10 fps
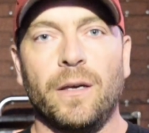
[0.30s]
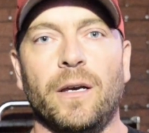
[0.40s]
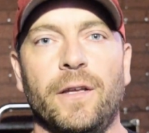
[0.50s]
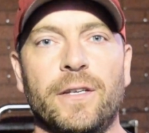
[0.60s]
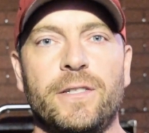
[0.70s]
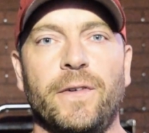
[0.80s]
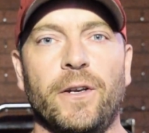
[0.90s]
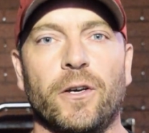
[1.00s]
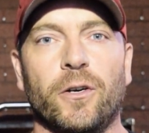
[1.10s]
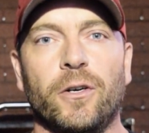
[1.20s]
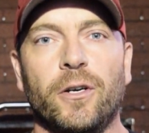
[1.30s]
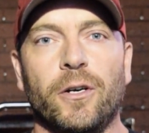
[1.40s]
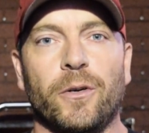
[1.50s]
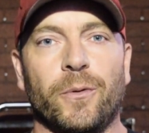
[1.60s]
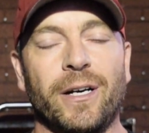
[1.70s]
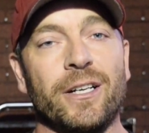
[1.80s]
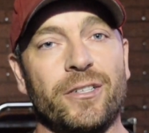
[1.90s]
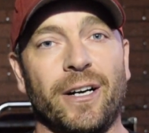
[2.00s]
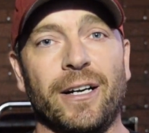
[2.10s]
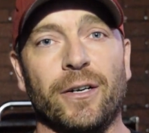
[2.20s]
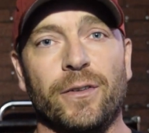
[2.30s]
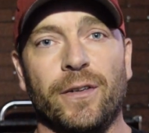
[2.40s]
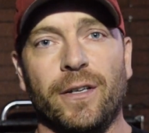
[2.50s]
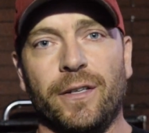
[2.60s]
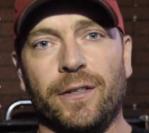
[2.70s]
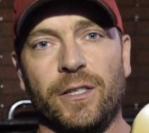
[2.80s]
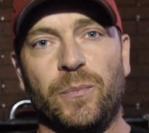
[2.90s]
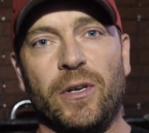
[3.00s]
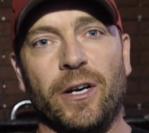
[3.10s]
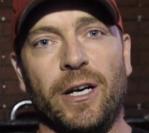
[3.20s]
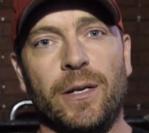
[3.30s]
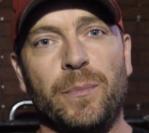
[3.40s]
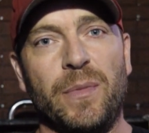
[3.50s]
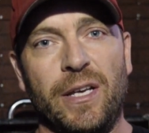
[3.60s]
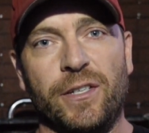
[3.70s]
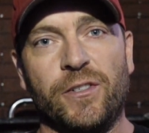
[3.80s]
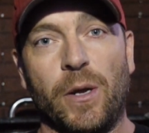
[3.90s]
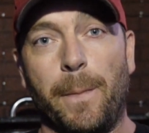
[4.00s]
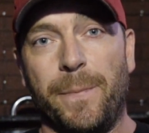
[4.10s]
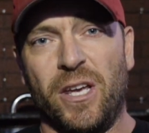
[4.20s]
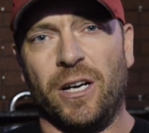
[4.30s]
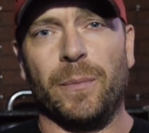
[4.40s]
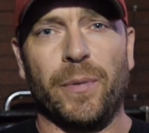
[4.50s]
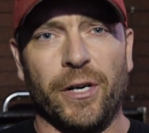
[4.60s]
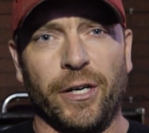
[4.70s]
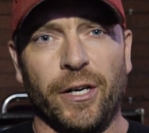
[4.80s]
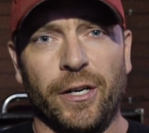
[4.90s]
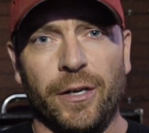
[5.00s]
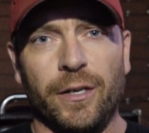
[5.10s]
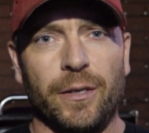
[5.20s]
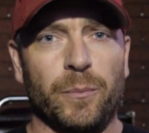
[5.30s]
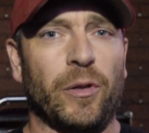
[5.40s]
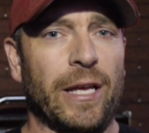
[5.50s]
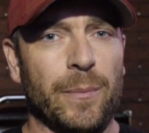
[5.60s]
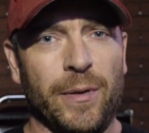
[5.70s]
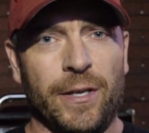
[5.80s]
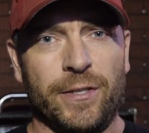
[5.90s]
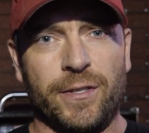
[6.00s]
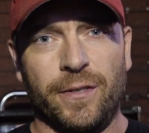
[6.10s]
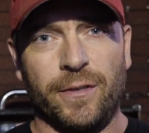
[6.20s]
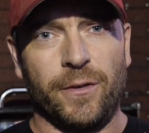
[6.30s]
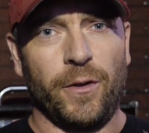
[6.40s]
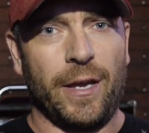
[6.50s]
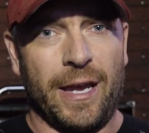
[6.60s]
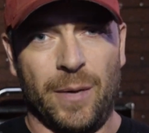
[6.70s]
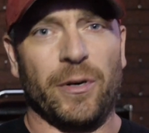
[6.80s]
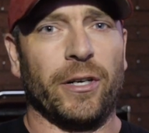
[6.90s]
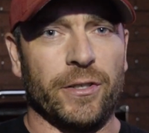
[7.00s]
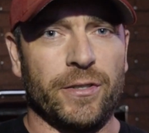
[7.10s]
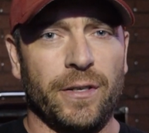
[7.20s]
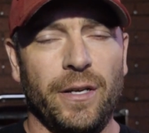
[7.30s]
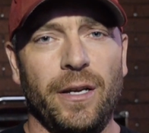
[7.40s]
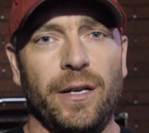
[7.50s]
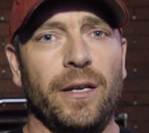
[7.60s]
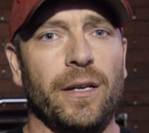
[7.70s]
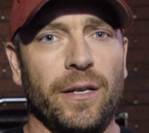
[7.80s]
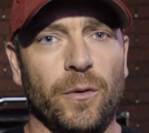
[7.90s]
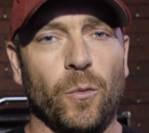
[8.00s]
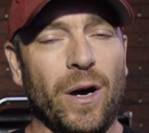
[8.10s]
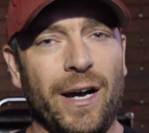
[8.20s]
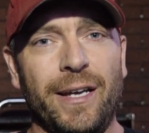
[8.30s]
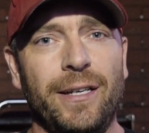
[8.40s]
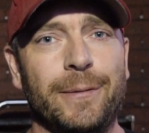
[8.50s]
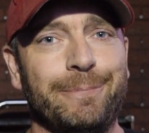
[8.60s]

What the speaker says: In this video, we're gonna try out these Beyond Meats Beyond Burger plant-based hamburgers. Why?